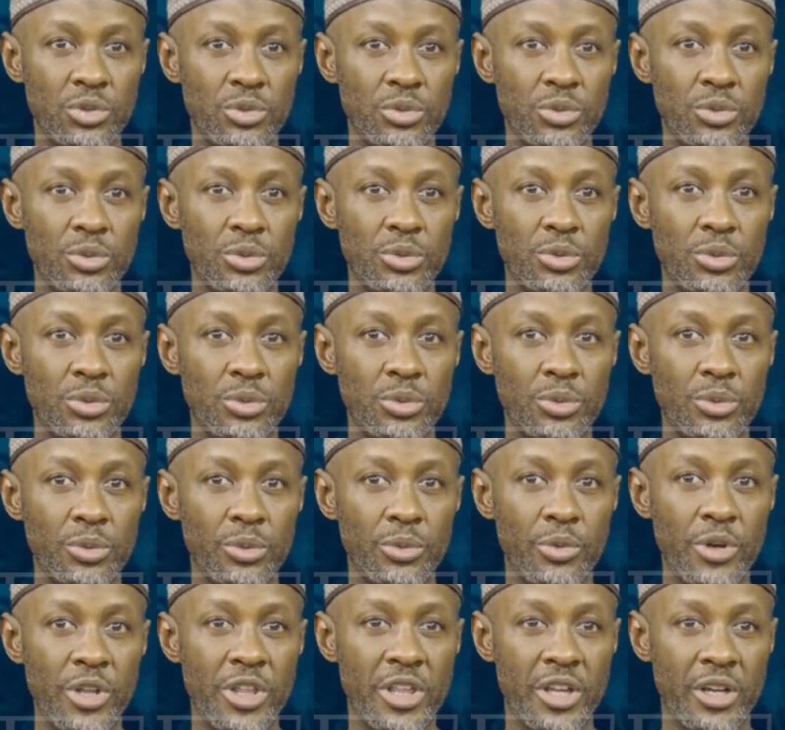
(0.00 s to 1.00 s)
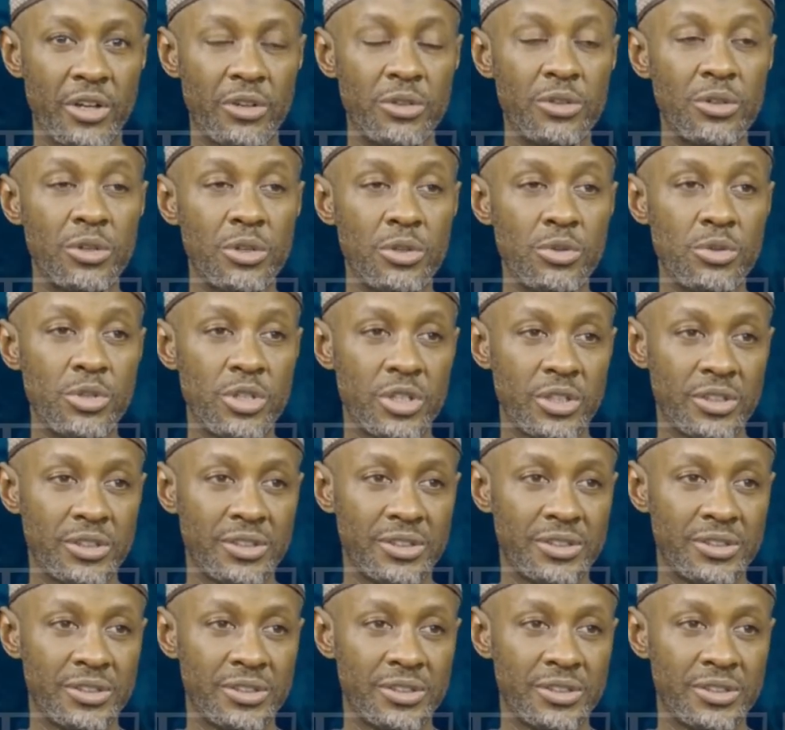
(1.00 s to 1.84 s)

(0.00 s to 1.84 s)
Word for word: to reach a conclusion